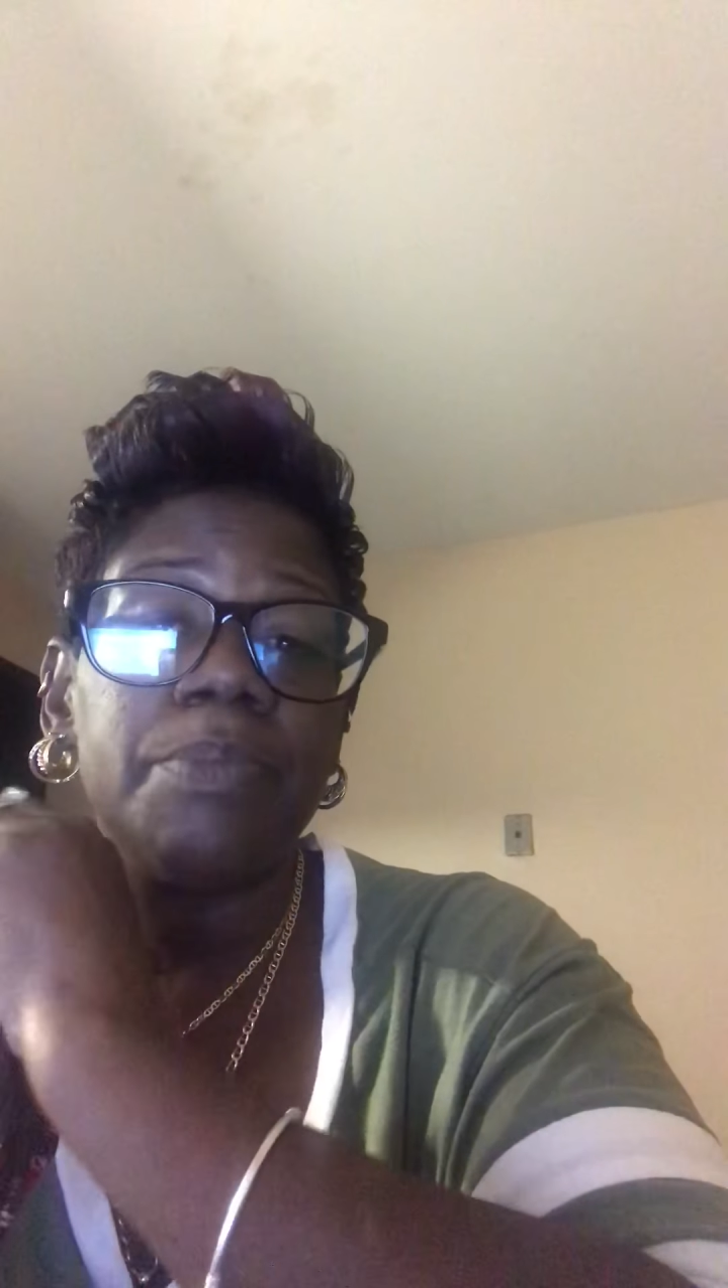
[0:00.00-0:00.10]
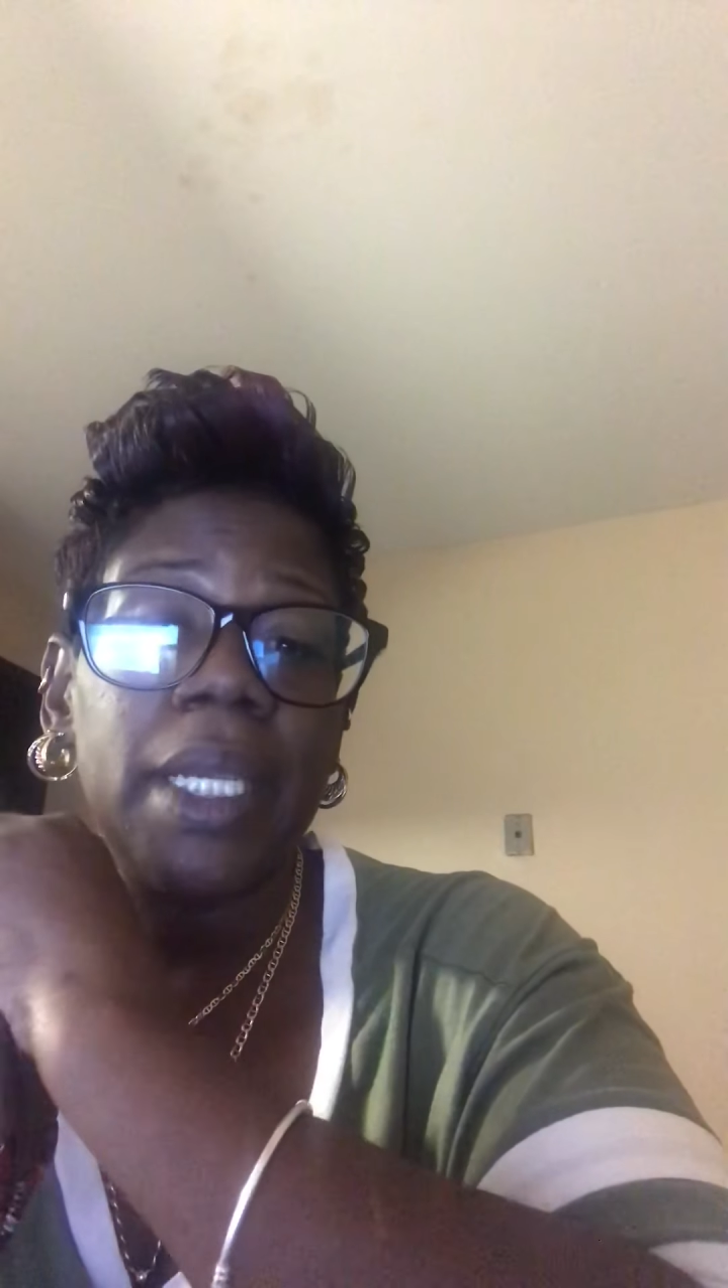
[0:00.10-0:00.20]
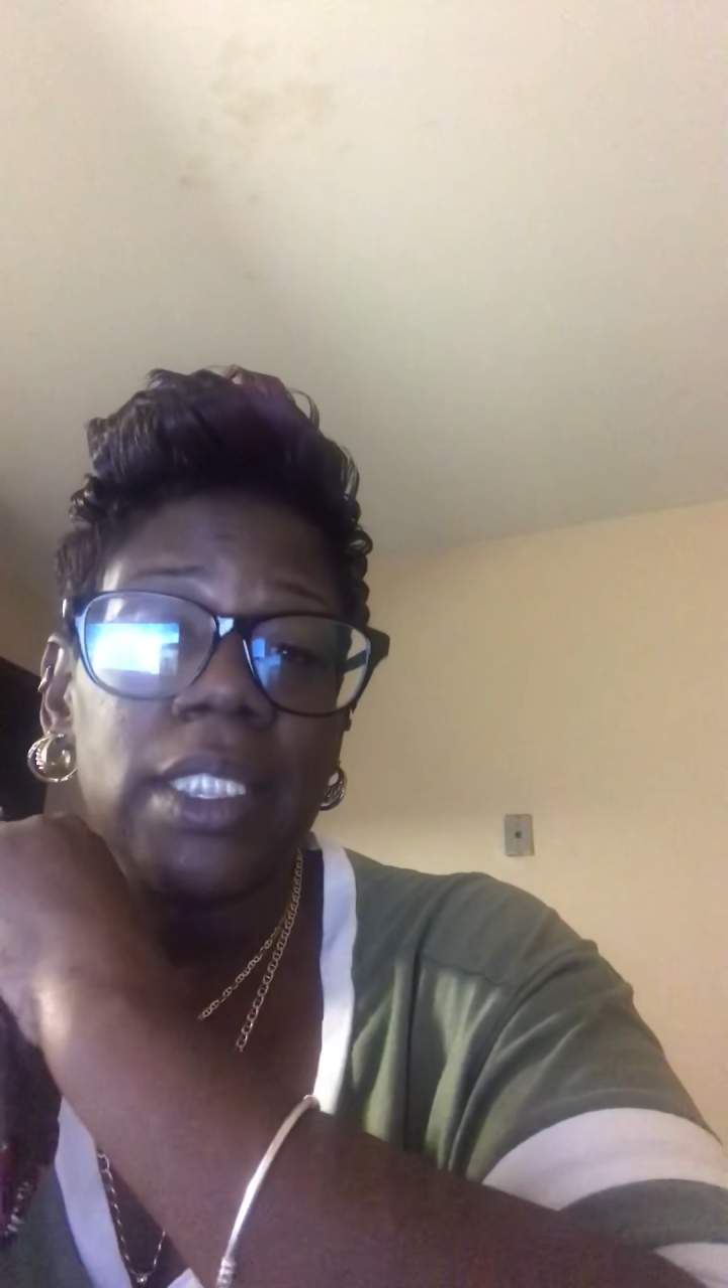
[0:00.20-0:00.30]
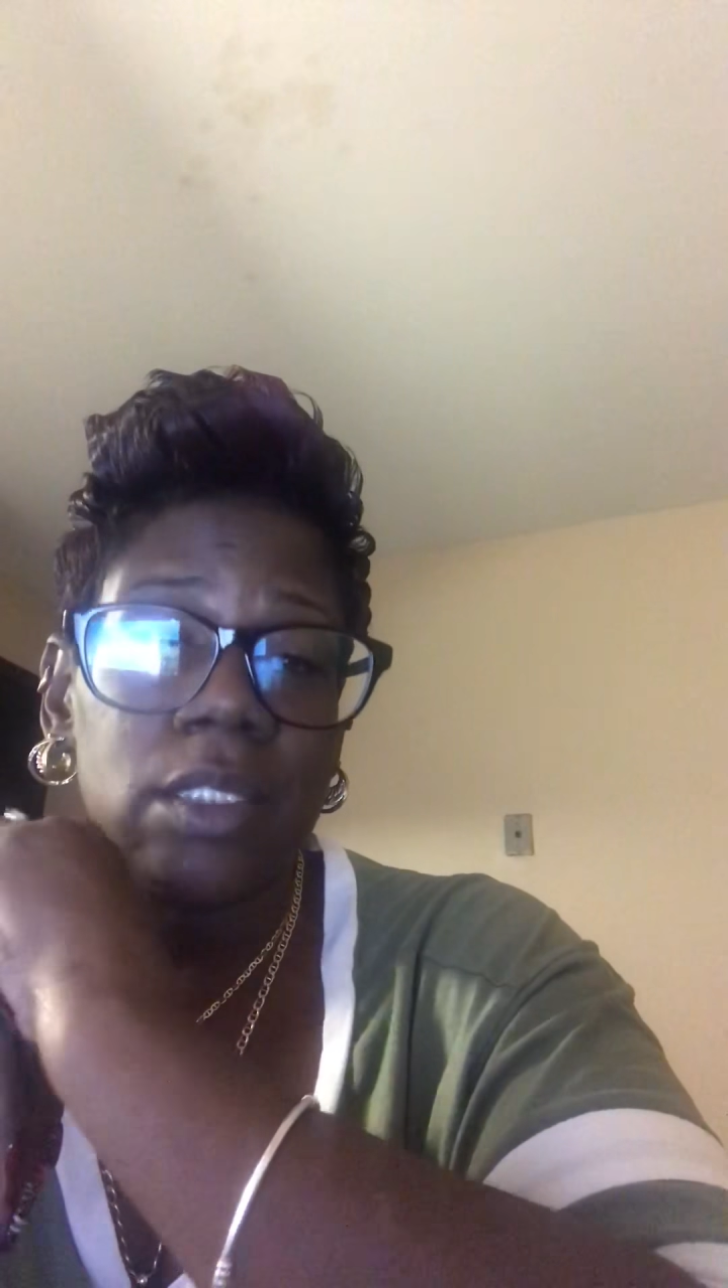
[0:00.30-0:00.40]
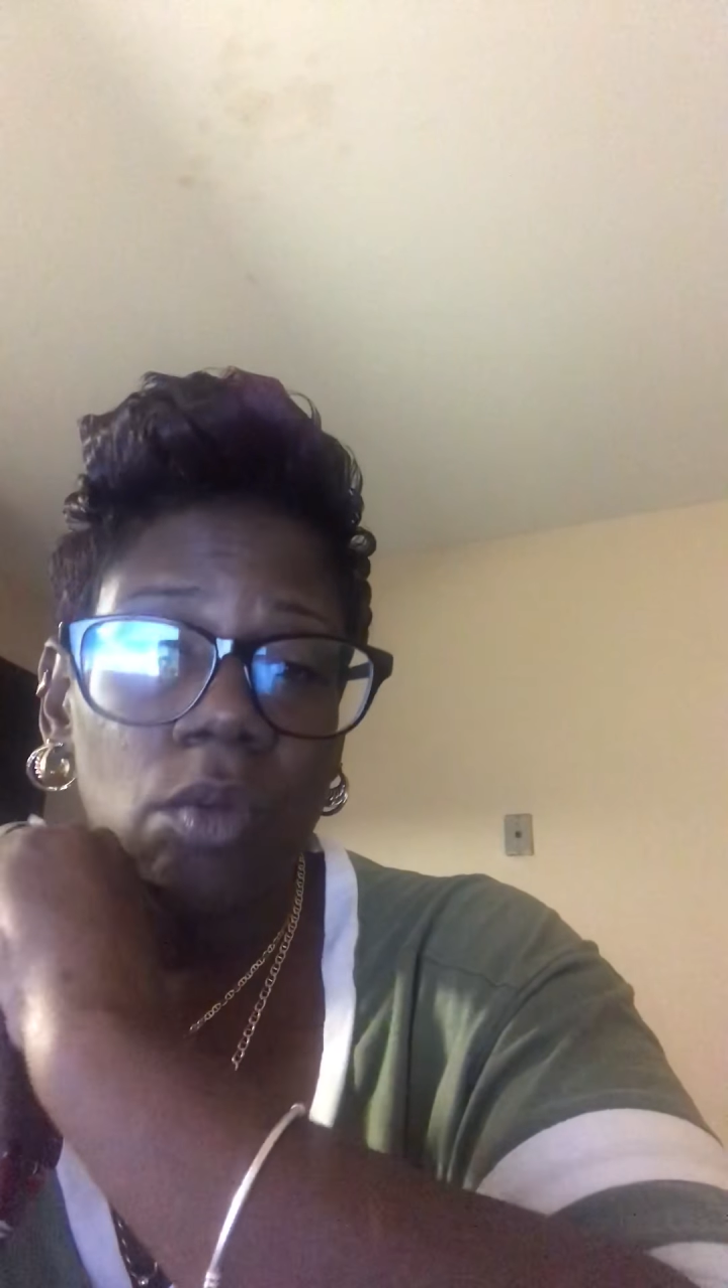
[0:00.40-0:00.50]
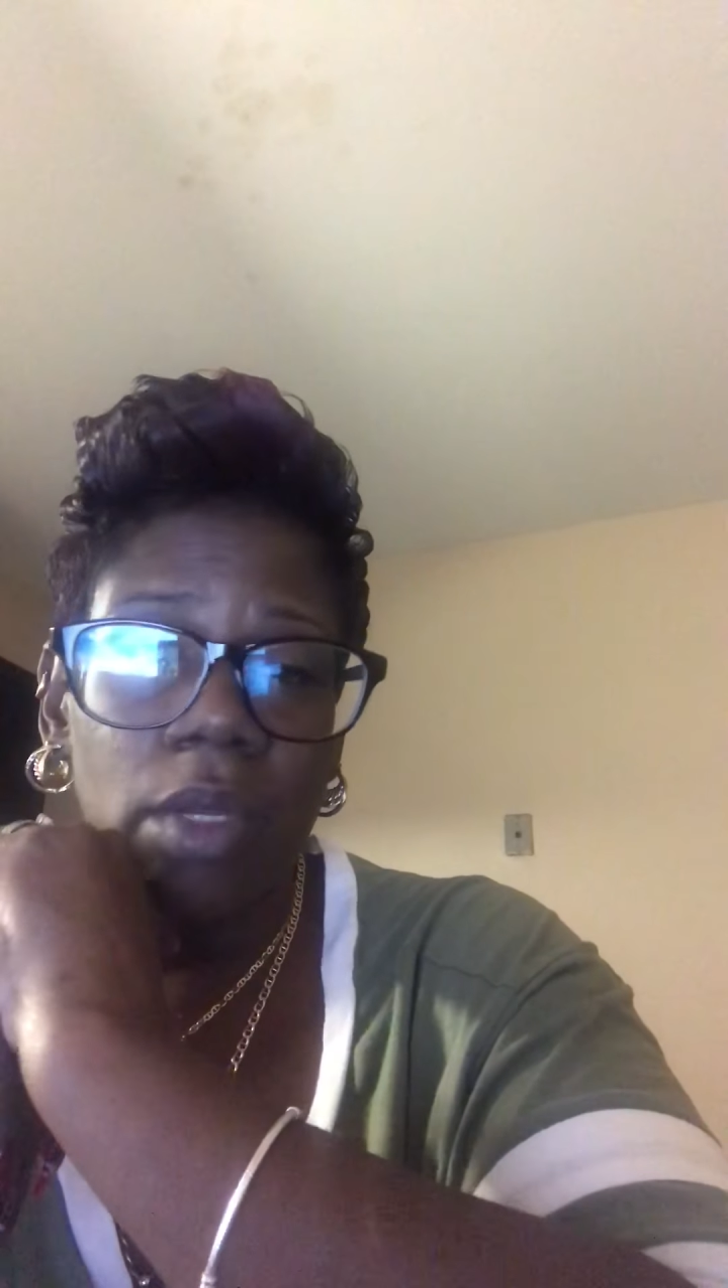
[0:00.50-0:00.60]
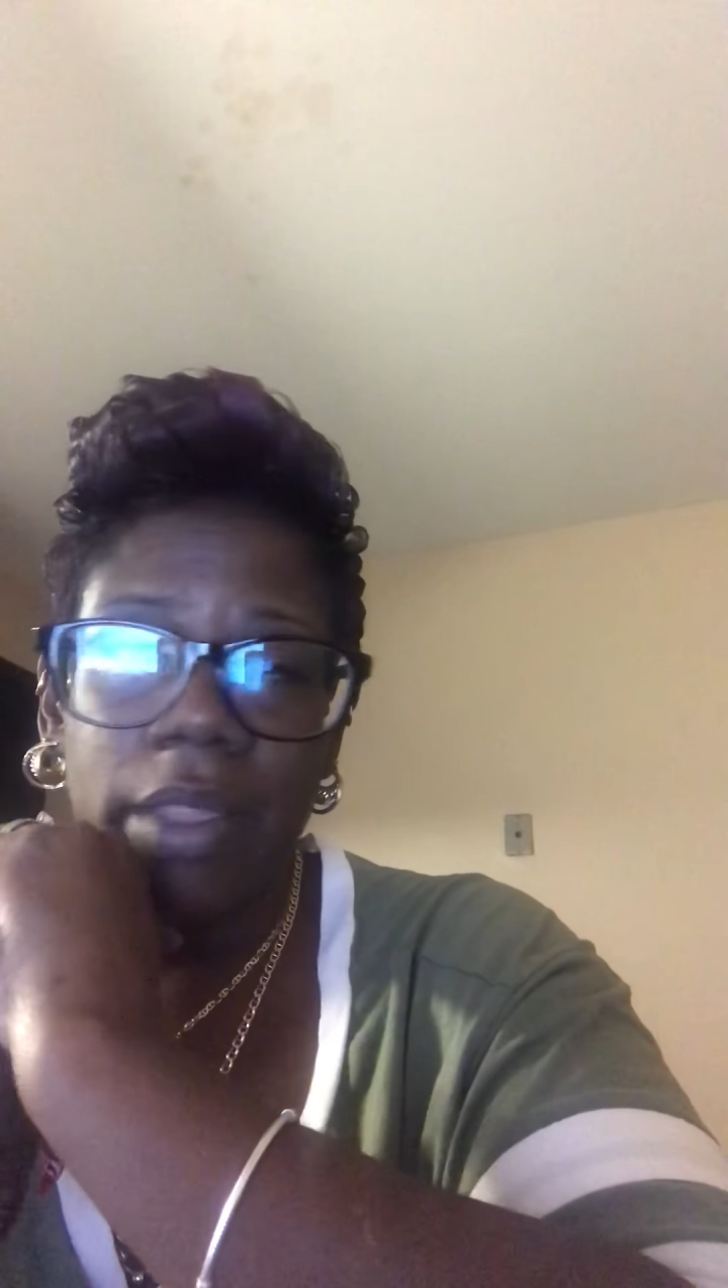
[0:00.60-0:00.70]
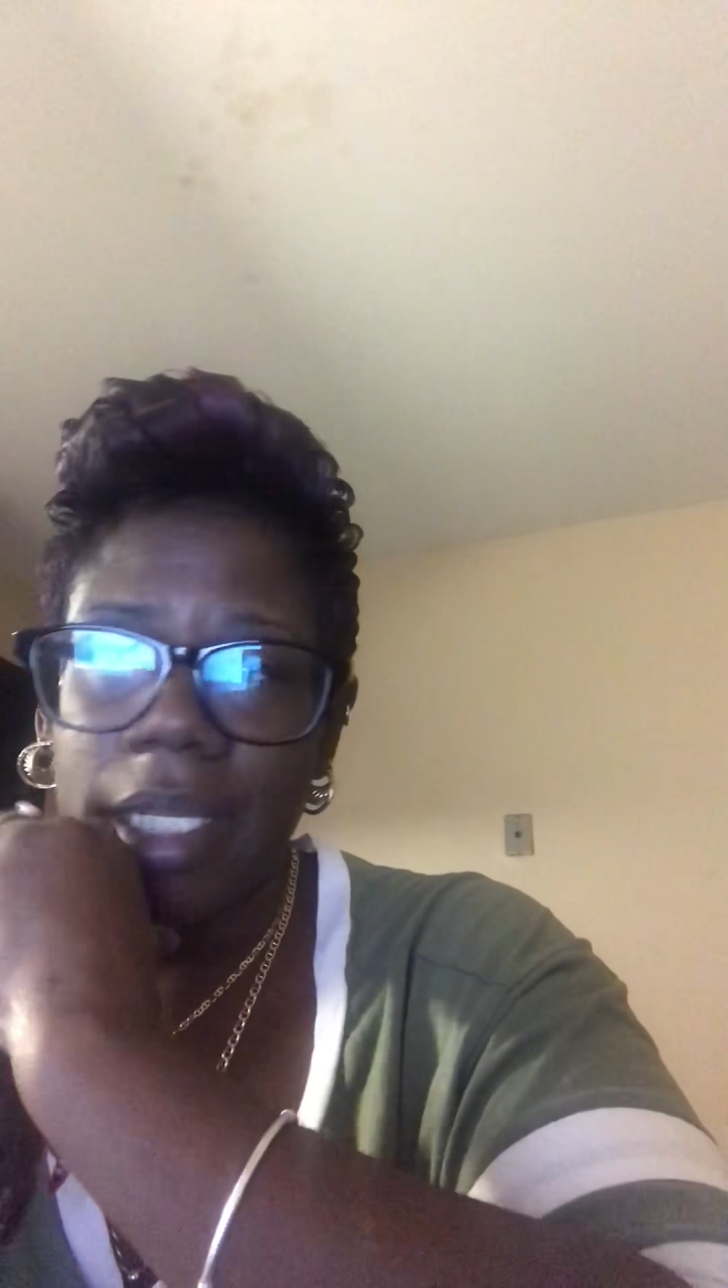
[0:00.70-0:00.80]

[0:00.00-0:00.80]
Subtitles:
based on